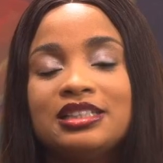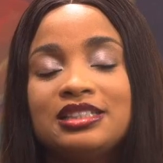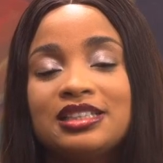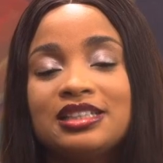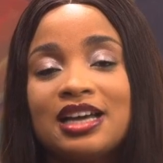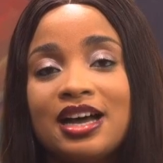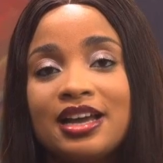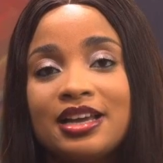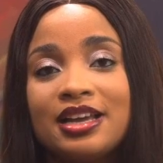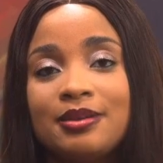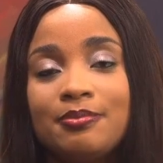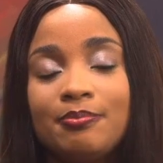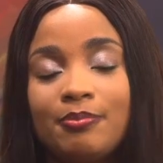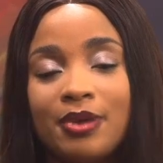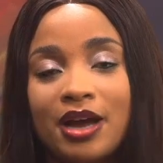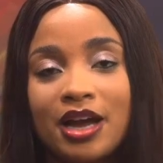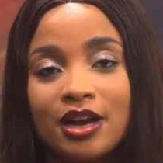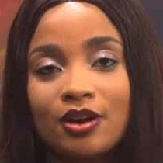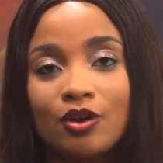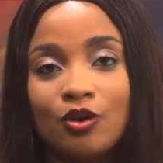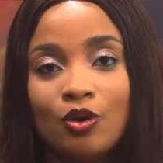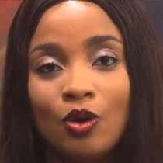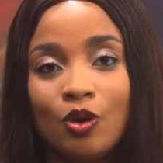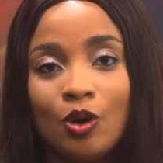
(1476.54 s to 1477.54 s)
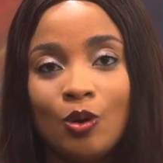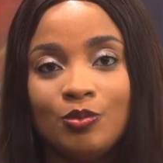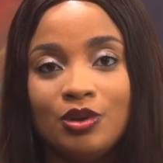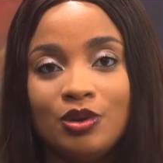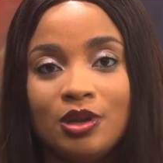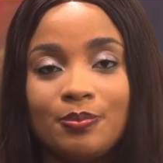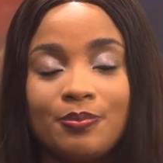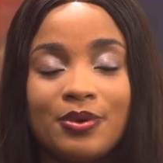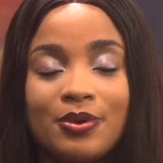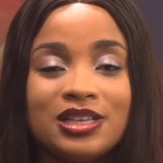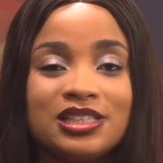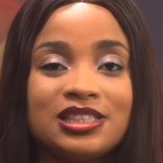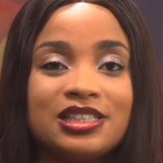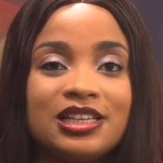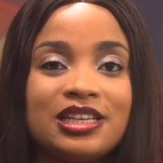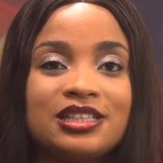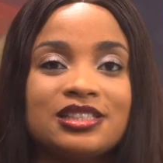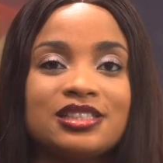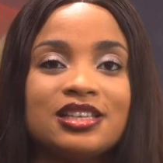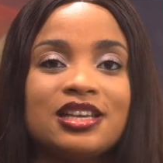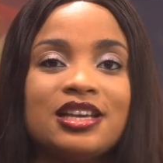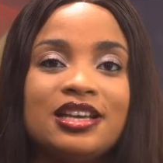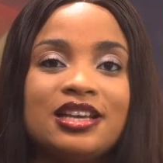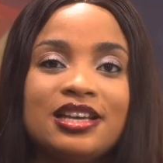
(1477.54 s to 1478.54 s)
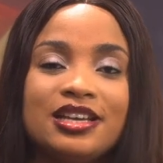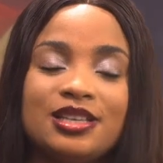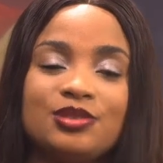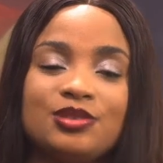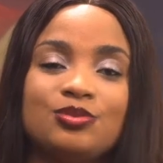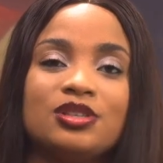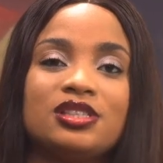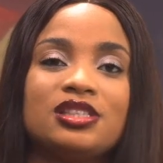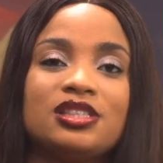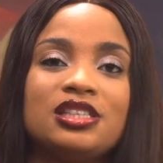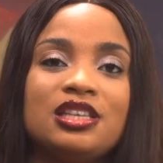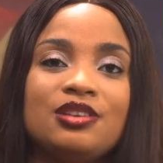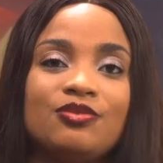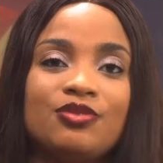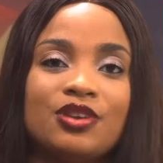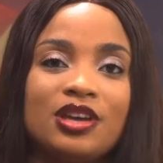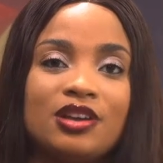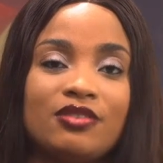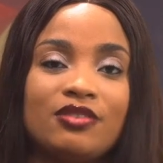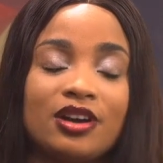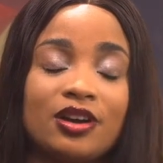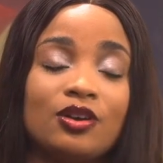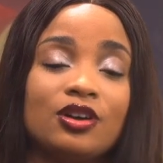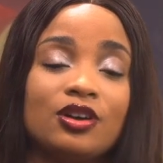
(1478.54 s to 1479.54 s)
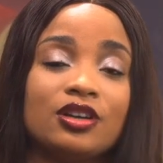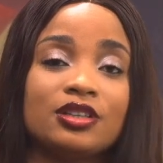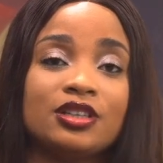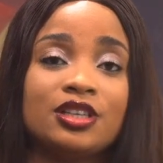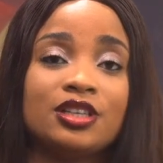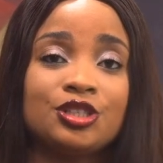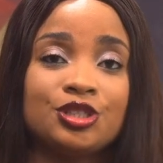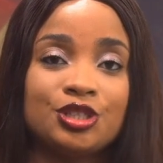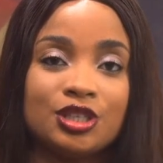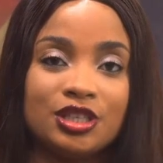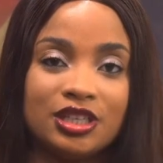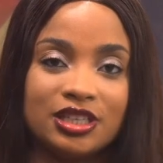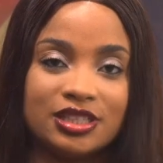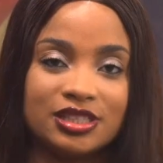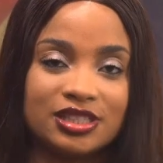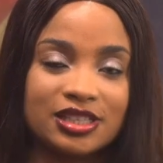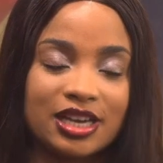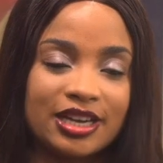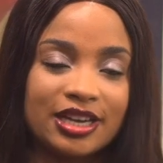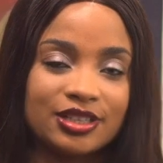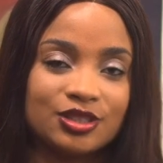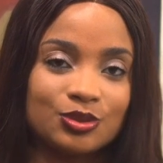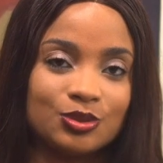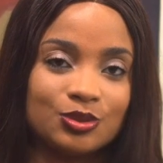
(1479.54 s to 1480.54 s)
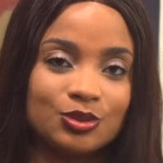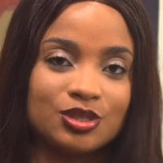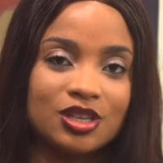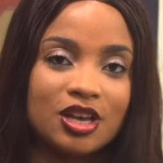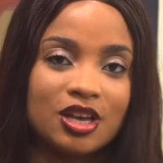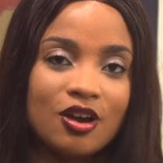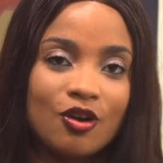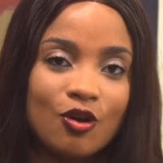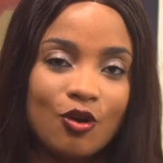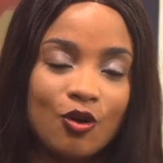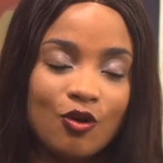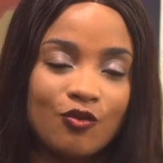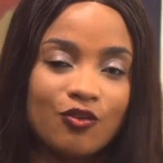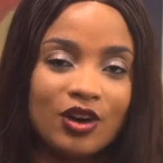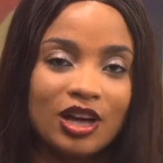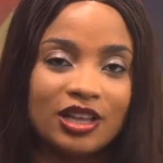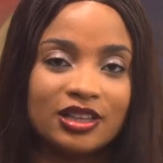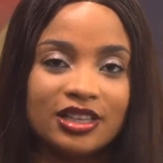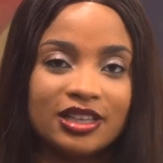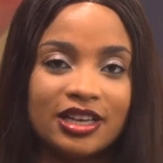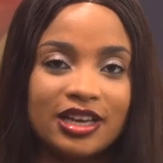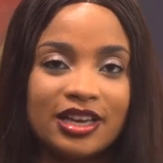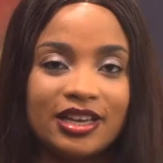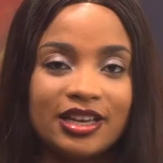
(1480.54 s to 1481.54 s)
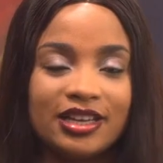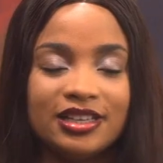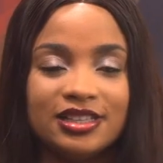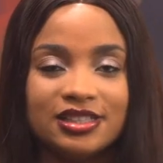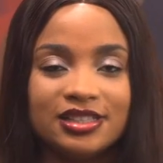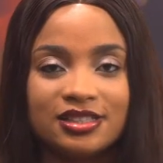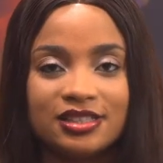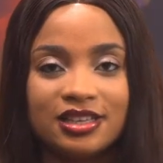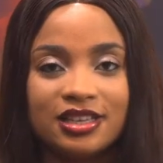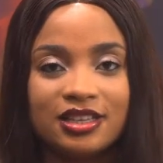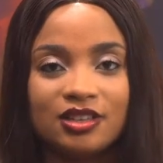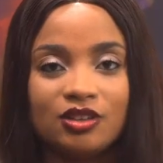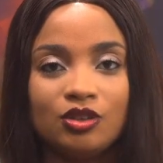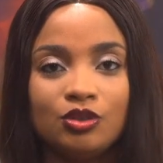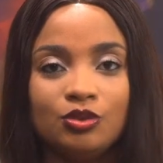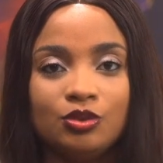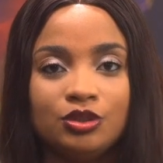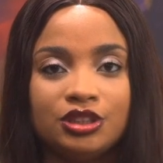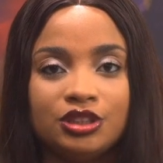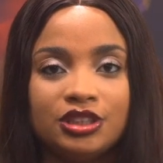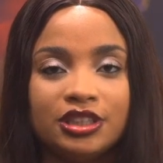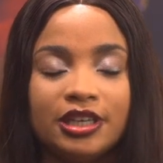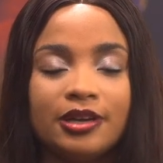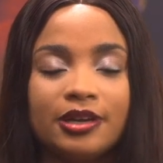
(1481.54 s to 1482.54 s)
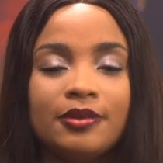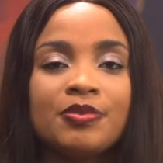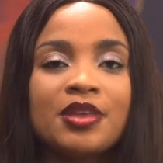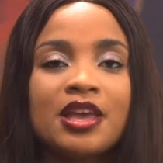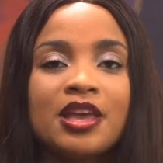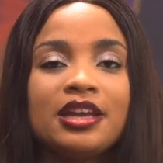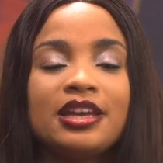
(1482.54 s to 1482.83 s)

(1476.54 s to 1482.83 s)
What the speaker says: dying back home, the president is receiving recognition and titles over there in St. Lucia.